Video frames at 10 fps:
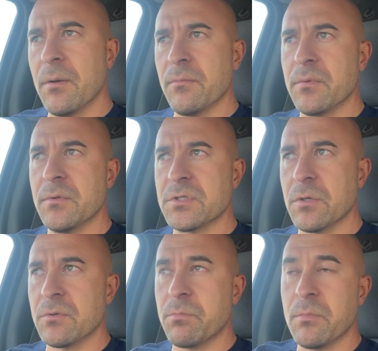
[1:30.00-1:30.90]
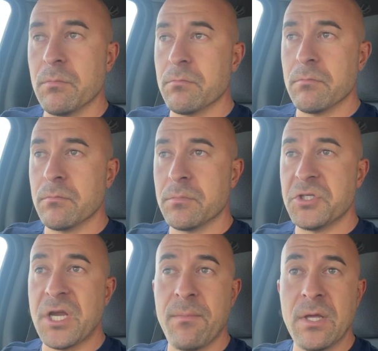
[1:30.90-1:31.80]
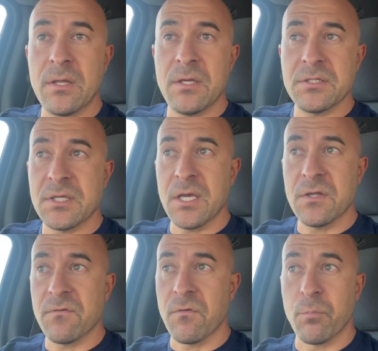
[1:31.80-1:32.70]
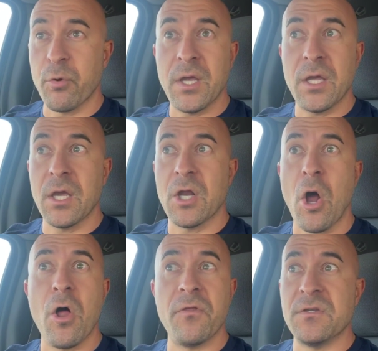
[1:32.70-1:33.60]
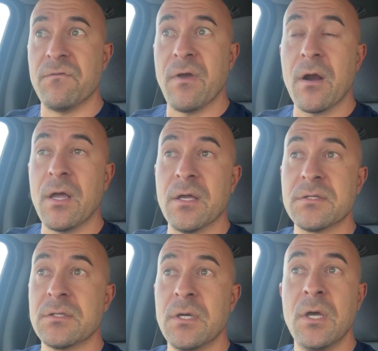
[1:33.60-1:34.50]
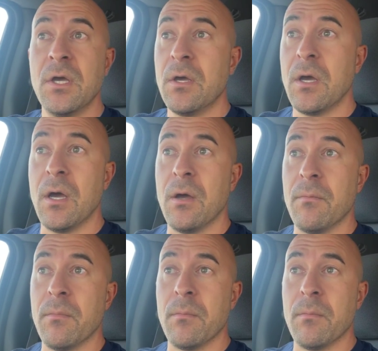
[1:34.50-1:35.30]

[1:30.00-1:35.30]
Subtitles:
So shaming these kids for bringing in all these variants, telling